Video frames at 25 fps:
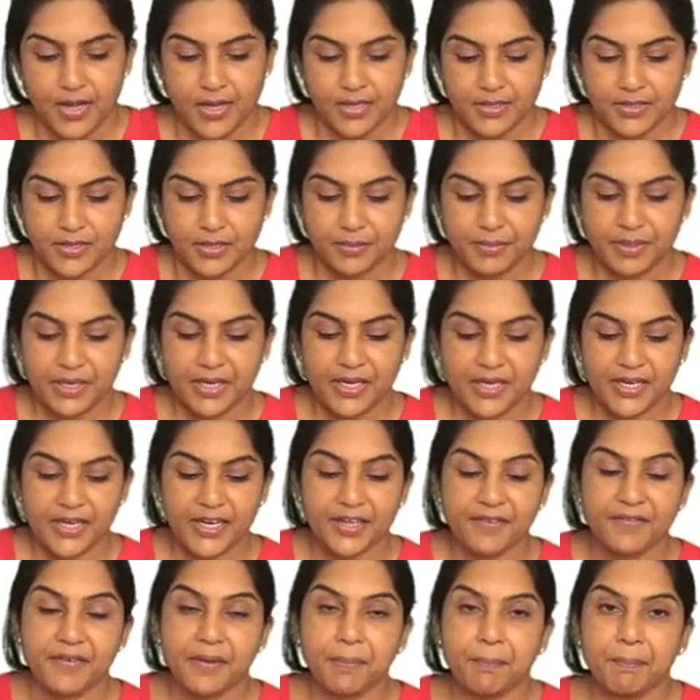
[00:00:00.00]

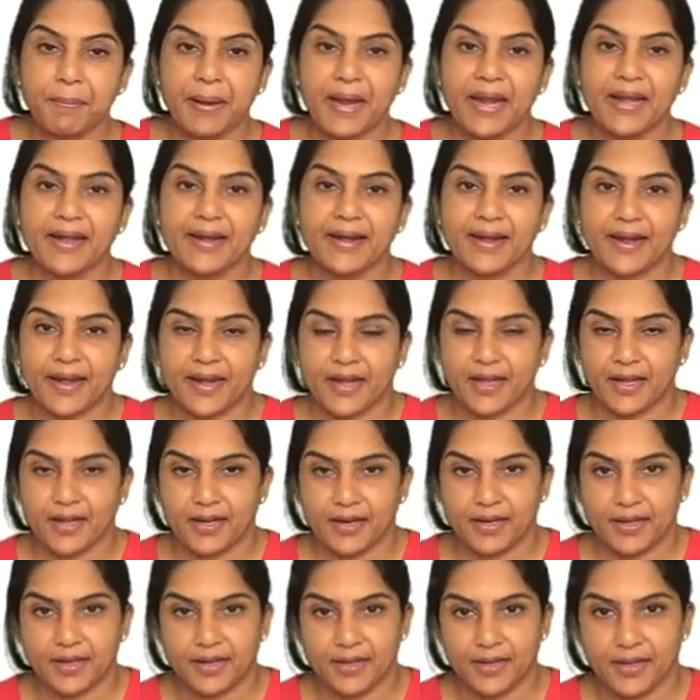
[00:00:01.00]
Similarly, we paid rent.
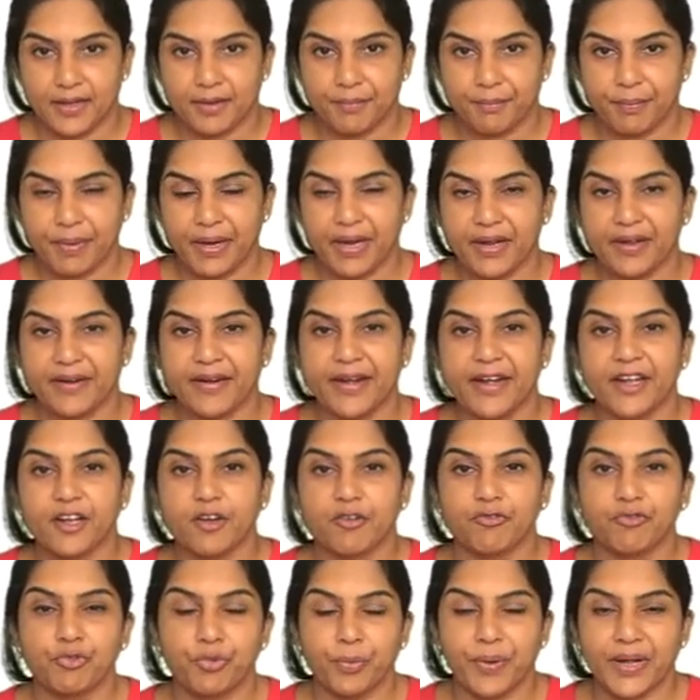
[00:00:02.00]
Paid rent
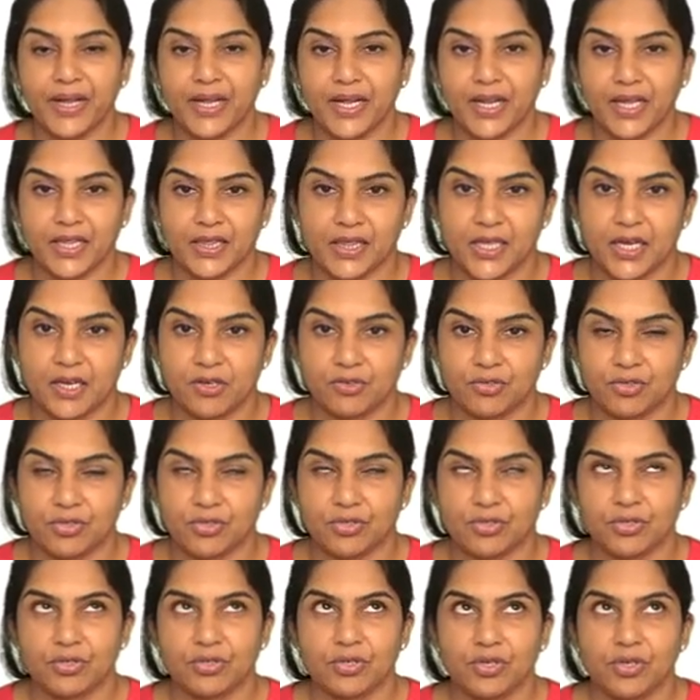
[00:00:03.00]
of 20,000.
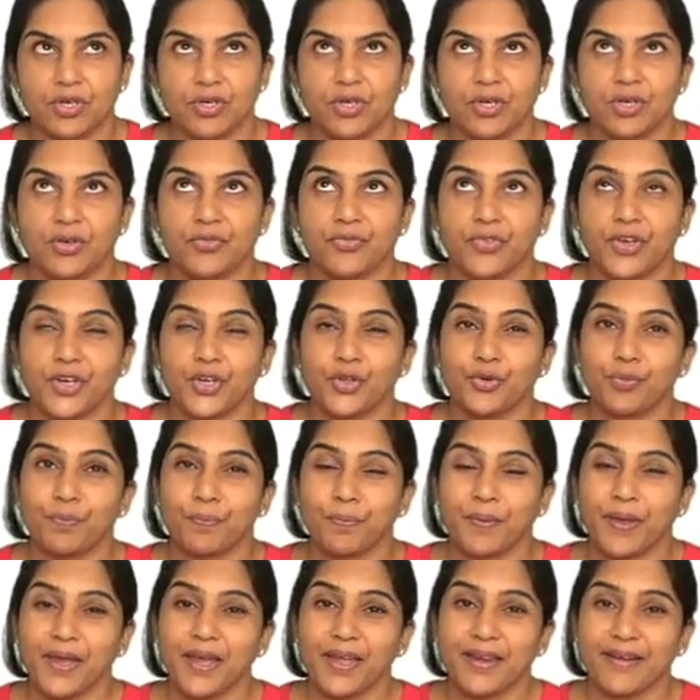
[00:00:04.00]
When you
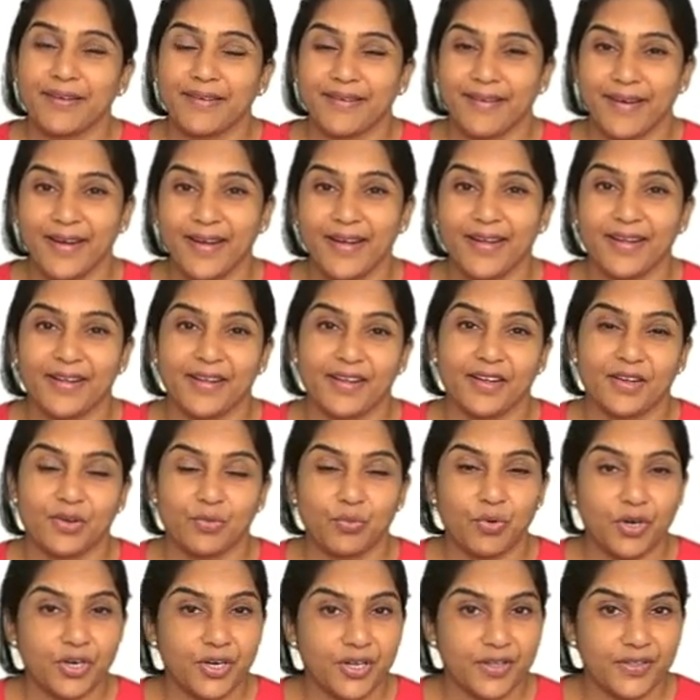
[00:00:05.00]
pay rent,
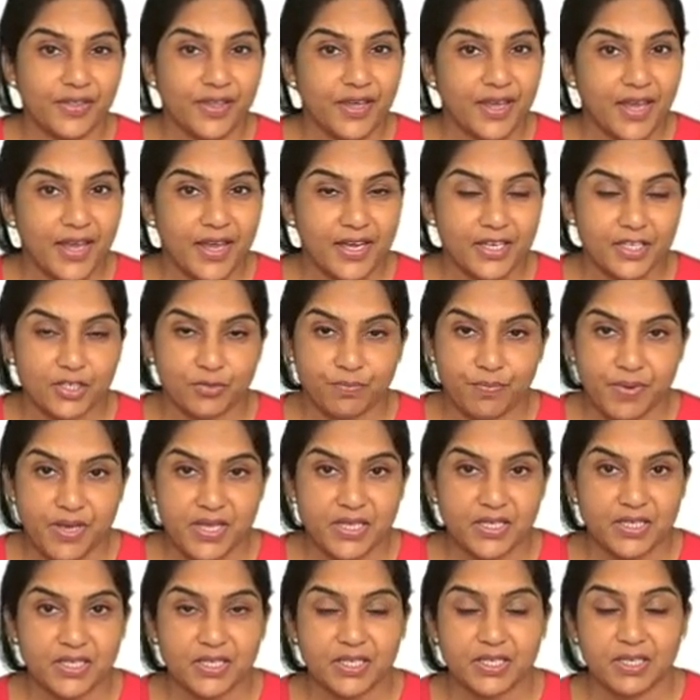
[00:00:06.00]
what are the
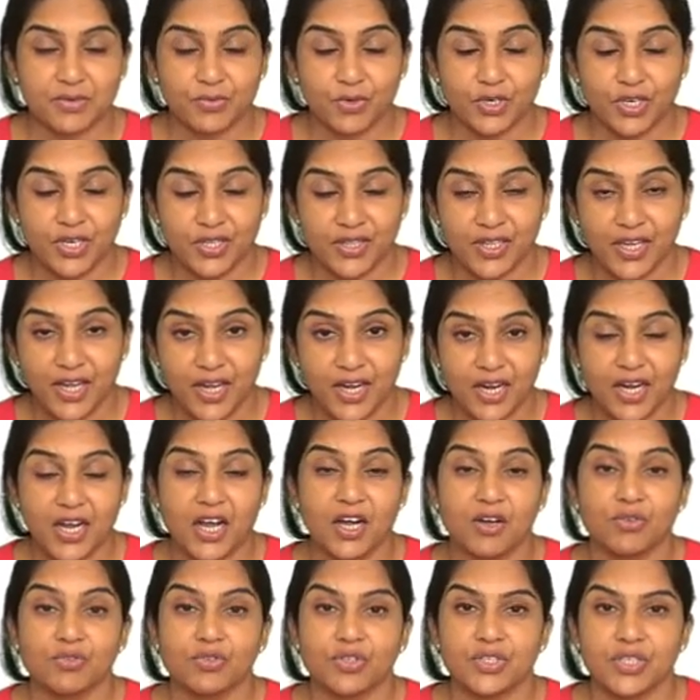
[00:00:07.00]
expense? What are the
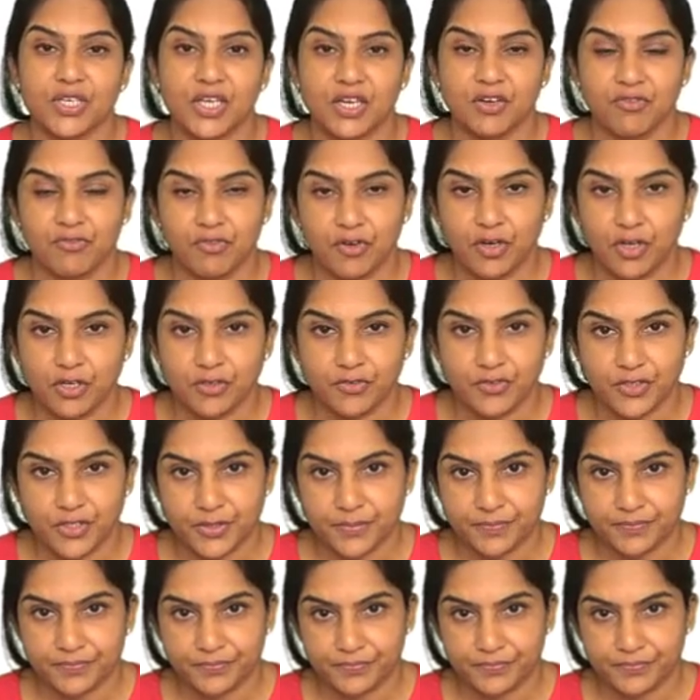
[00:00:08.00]
accounts involved?